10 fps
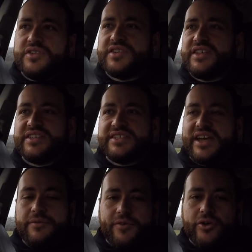to this and
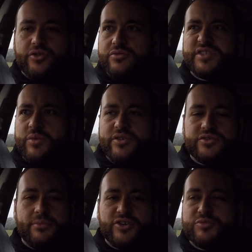take phone calls, it won't
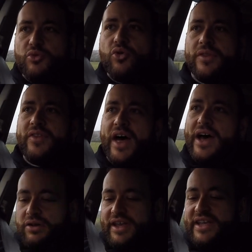do much more than that.
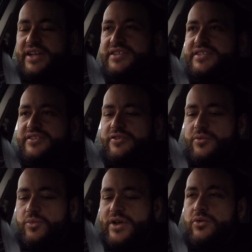Heated
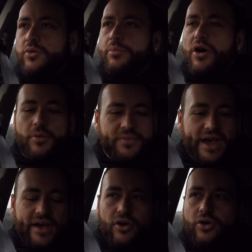steering wheel, we'll pop
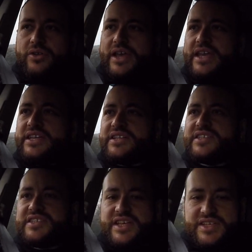that on. Heated
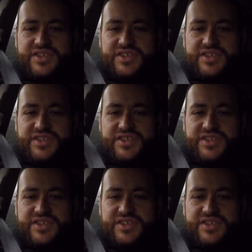seats